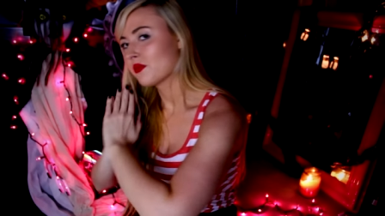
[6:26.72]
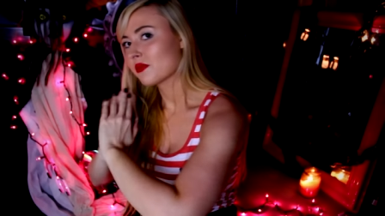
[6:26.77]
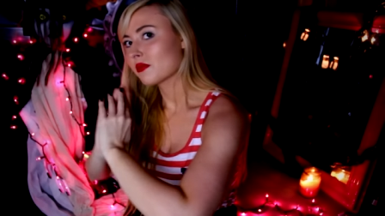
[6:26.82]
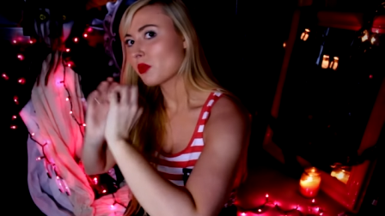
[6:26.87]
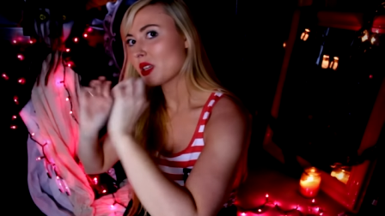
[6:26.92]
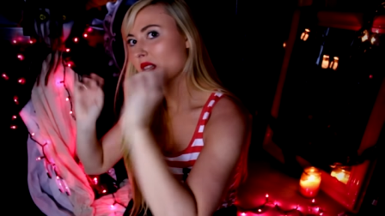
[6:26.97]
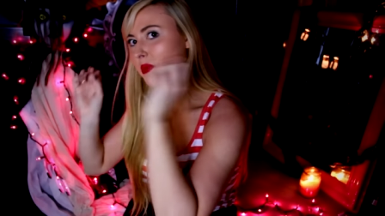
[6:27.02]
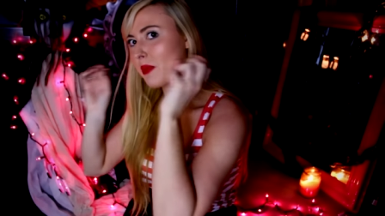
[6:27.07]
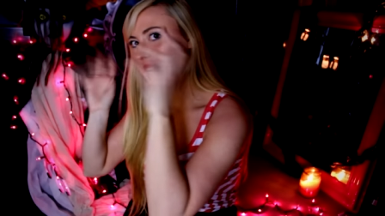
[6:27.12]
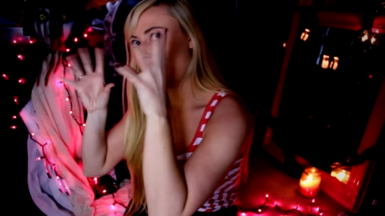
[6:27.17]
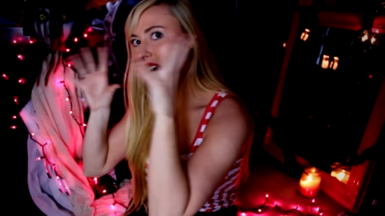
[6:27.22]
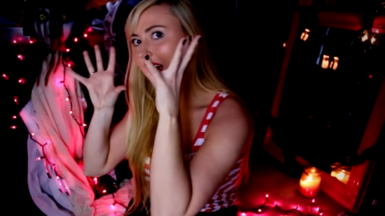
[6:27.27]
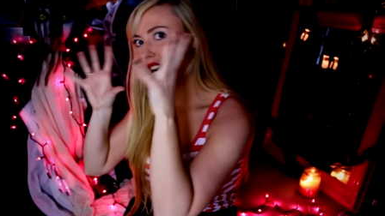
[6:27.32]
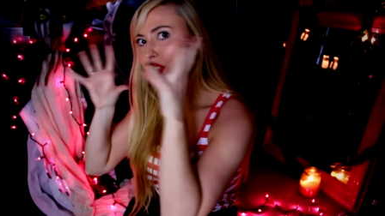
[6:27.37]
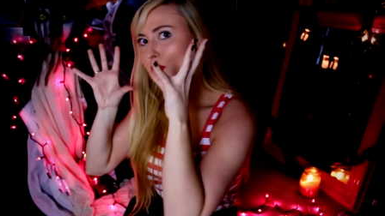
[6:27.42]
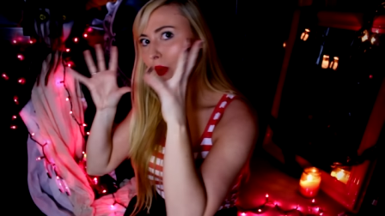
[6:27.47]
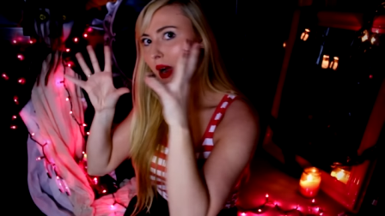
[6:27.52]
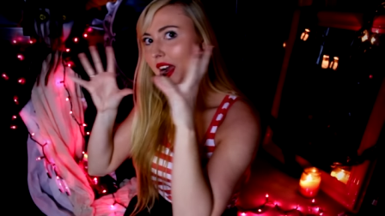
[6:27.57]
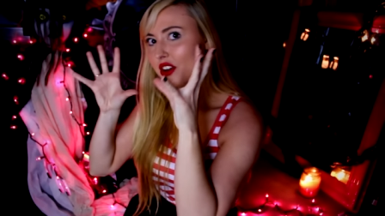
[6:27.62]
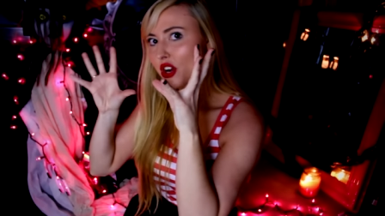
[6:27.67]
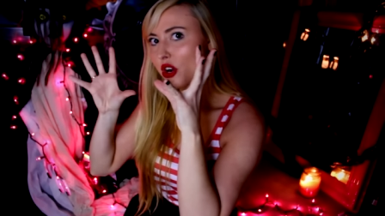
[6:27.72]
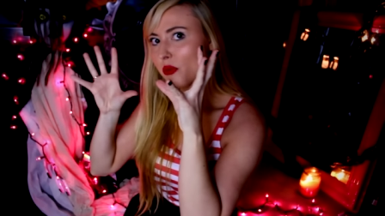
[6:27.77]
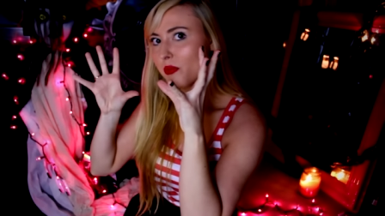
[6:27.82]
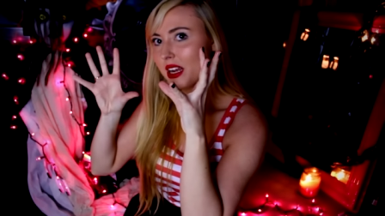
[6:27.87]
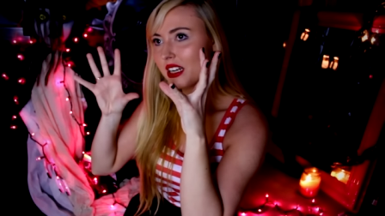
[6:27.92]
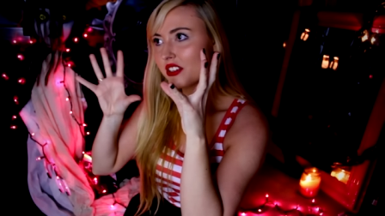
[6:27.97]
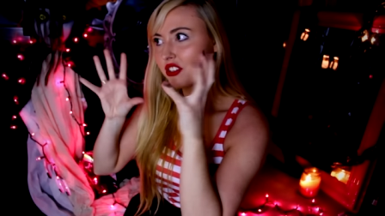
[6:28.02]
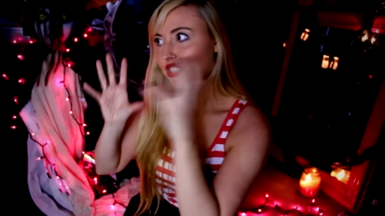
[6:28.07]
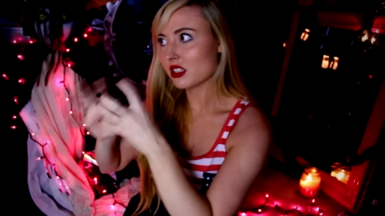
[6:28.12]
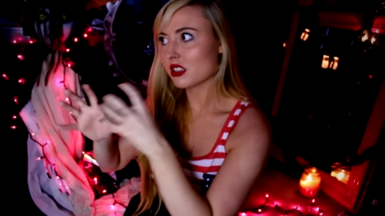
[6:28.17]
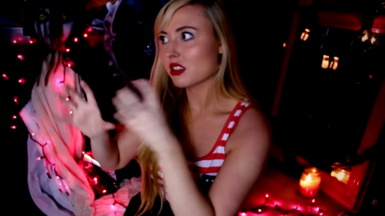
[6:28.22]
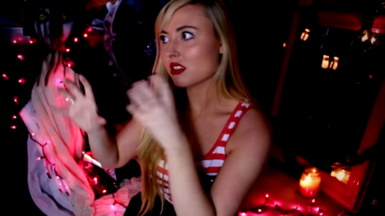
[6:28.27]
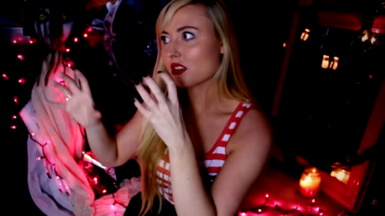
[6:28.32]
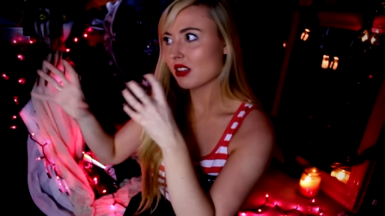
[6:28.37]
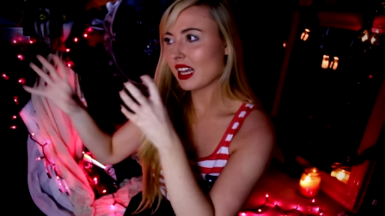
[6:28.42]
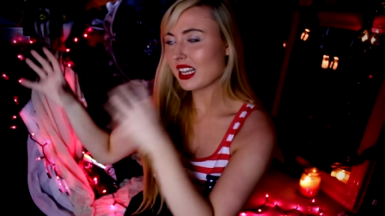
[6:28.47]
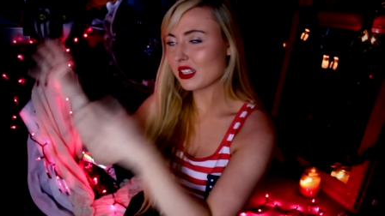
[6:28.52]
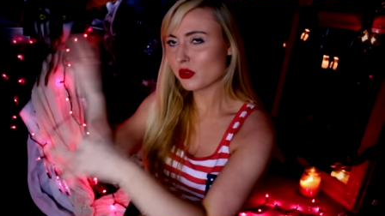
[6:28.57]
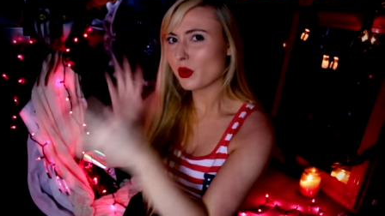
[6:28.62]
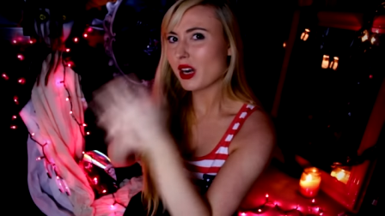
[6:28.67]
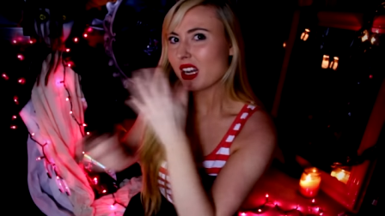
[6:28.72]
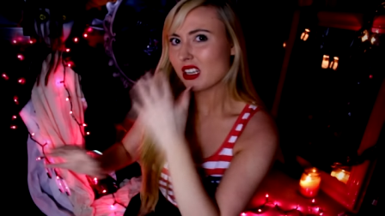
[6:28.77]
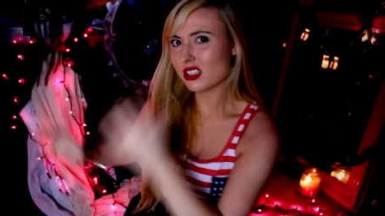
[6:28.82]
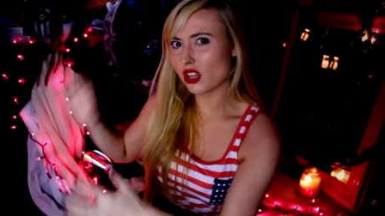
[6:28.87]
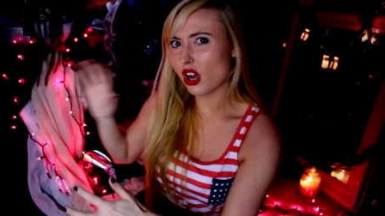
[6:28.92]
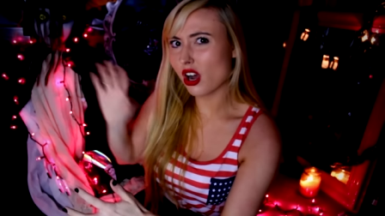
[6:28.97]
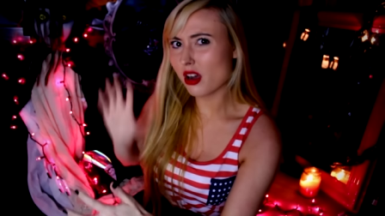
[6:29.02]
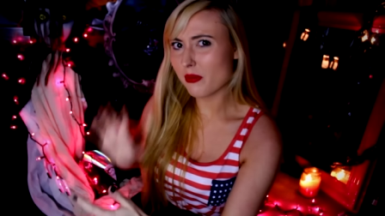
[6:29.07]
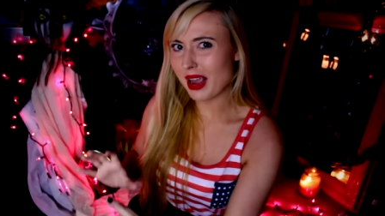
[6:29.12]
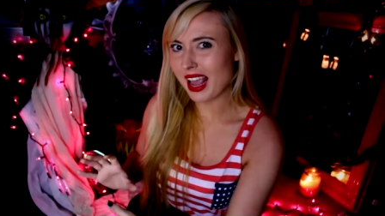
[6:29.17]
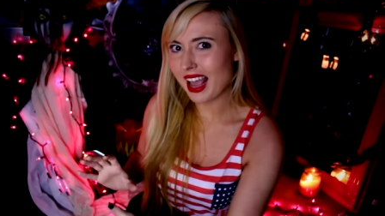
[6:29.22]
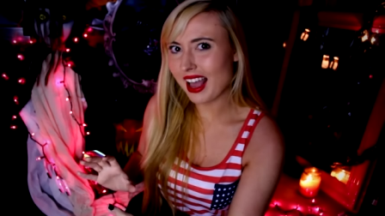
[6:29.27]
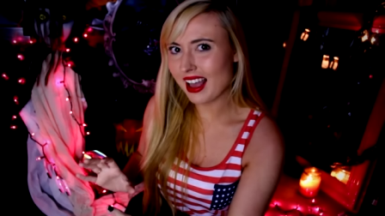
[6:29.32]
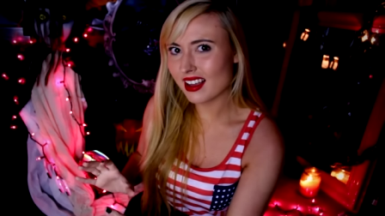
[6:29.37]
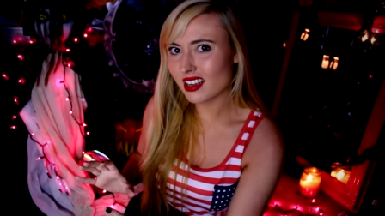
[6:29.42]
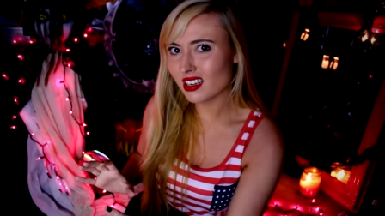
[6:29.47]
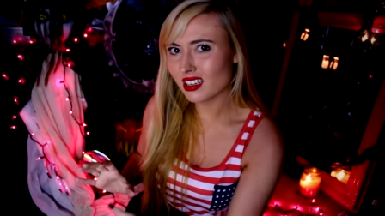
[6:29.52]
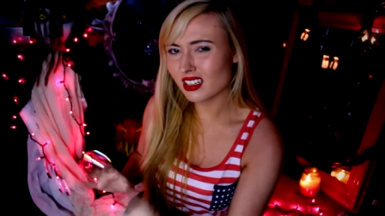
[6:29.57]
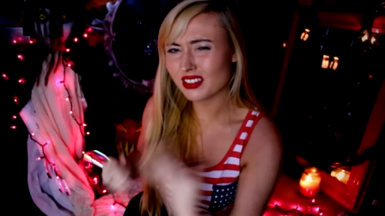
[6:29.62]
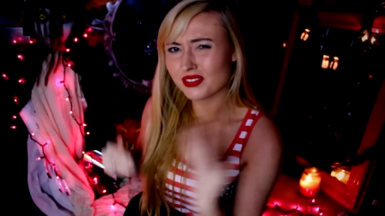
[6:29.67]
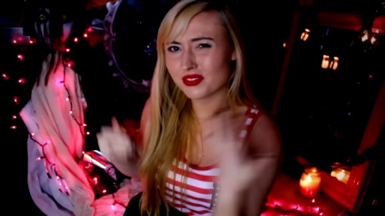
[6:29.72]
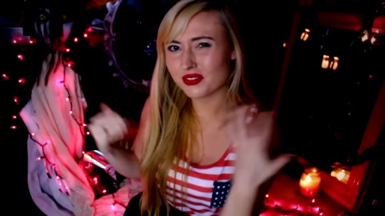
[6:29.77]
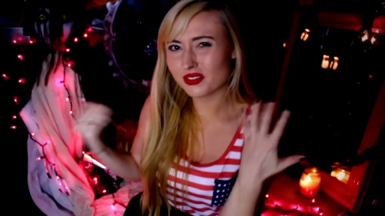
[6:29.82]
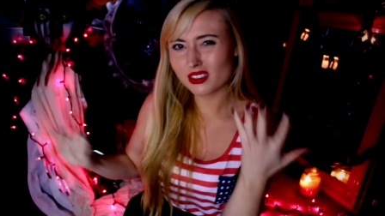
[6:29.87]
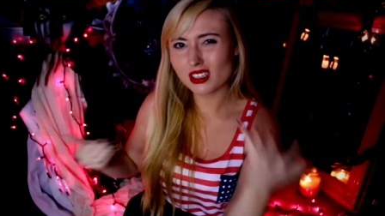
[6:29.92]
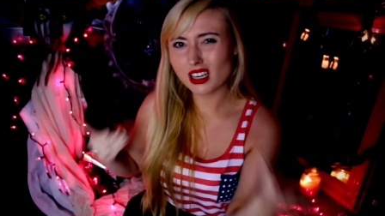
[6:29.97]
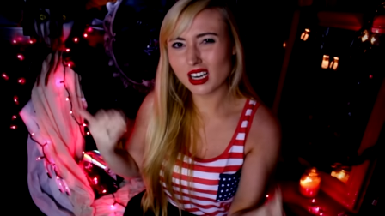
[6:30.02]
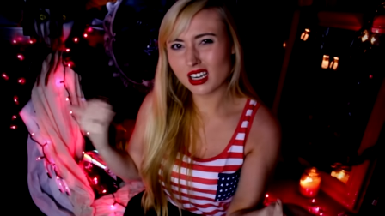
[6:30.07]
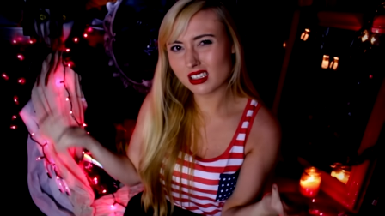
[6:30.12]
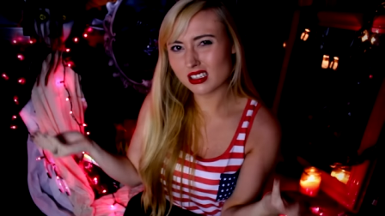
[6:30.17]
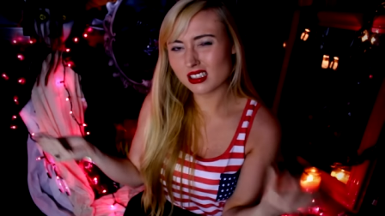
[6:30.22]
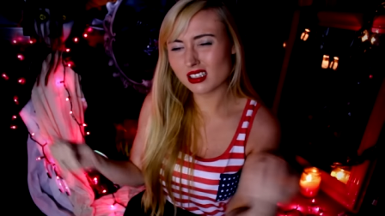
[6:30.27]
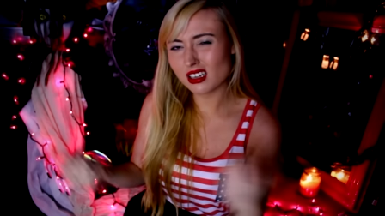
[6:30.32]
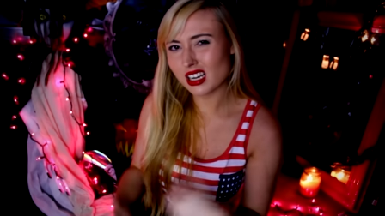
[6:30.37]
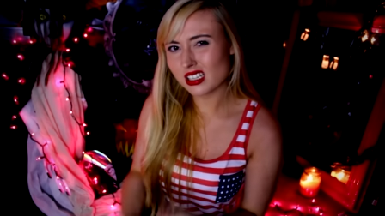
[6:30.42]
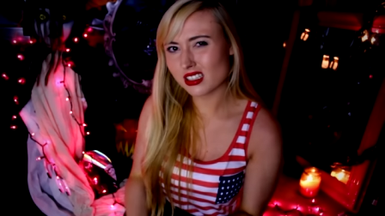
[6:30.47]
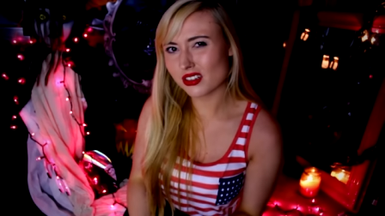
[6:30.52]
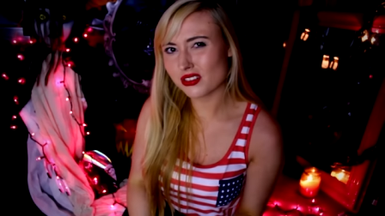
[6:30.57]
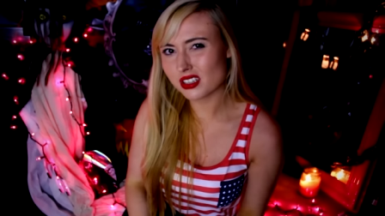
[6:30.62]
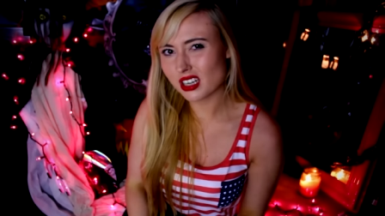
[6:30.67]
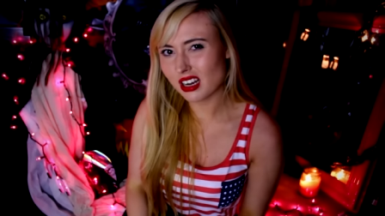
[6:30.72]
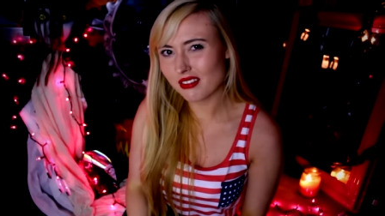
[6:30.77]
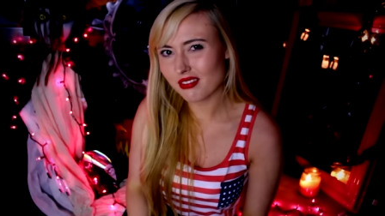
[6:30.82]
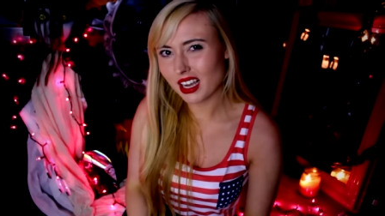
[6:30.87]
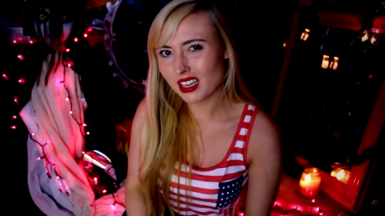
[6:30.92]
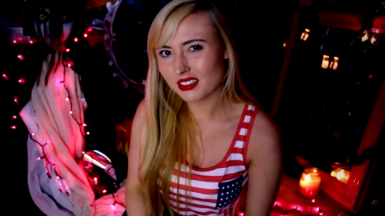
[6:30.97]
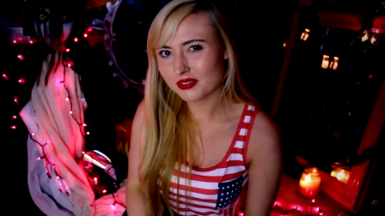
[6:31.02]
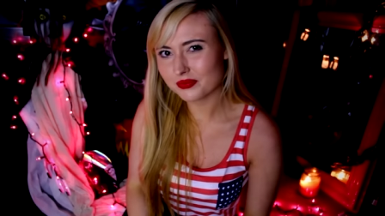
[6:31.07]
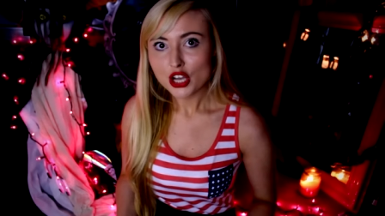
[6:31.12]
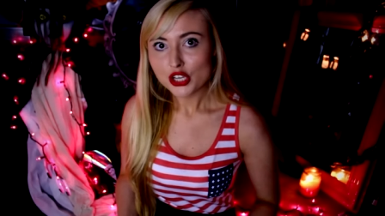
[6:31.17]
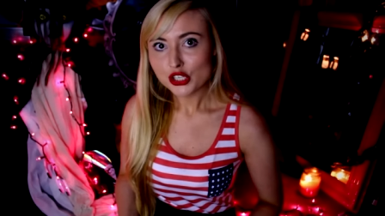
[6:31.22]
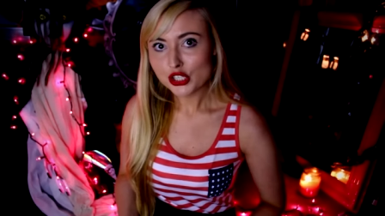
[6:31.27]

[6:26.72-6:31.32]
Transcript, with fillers: with my eyes wide open. Just that's what I saw in my head. If you guys you guys understand that?